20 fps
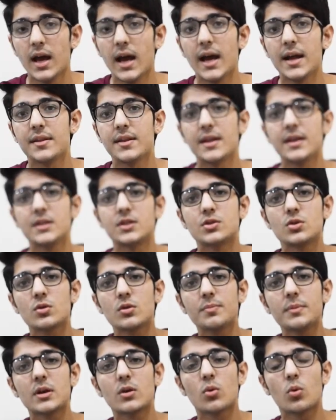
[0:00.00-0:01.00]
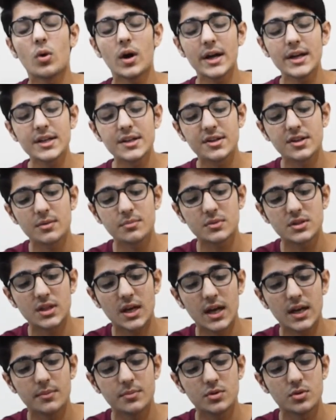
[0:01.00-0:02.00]
And then it took me quite some
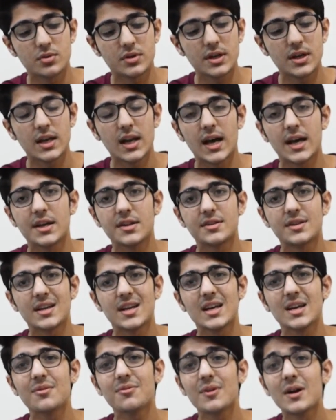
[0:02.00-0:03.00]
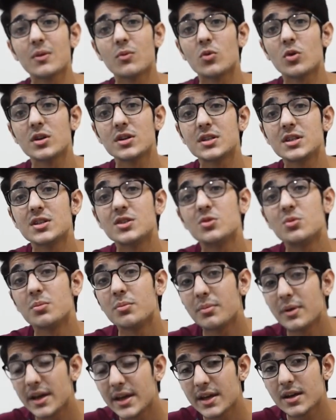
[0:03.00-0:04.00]
time to realize that if I wanted to
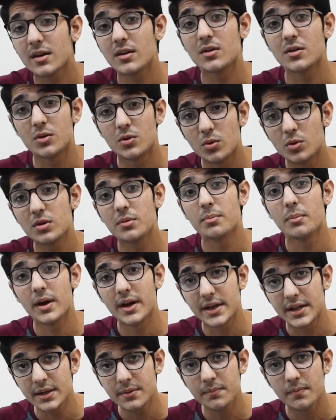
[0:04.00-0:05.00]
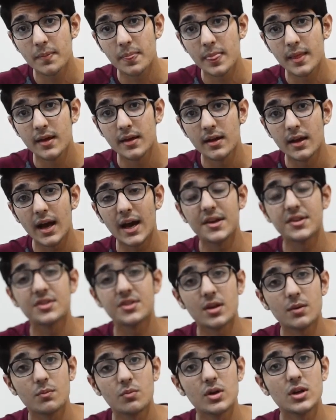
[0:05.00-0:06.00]
make good money as
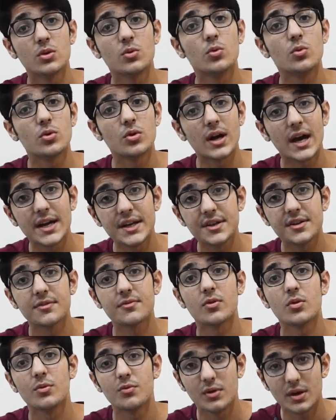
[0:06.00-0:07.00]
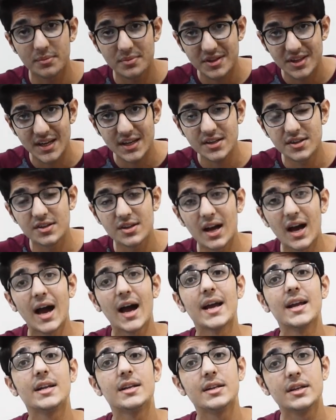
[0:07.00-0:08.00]
someone who writes for websites,
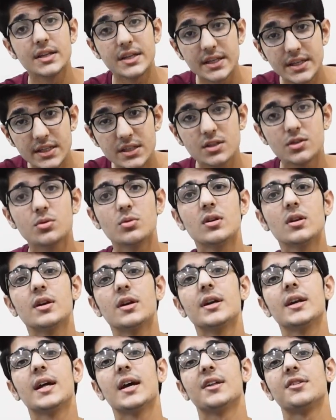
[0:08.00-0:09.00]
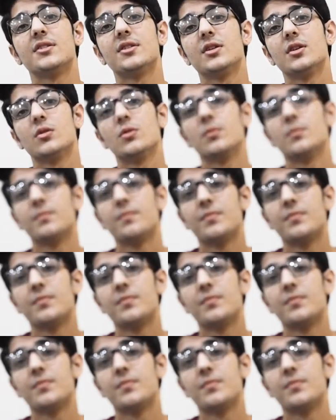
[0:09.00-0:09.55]
I need to learn SEO.